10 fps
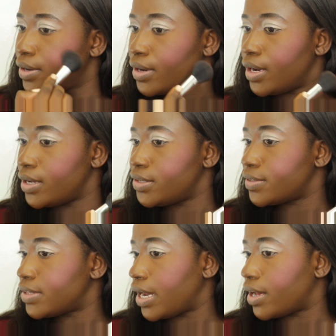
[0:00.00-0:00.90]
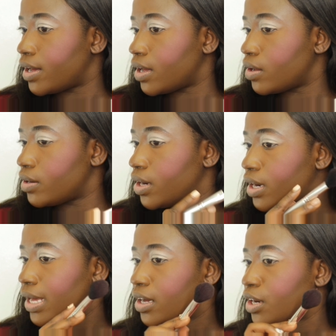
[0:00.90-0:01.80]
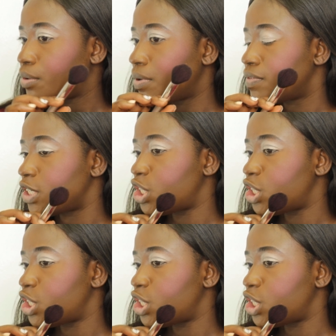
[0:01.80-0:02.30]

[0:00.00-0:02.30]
they just like a little bit of a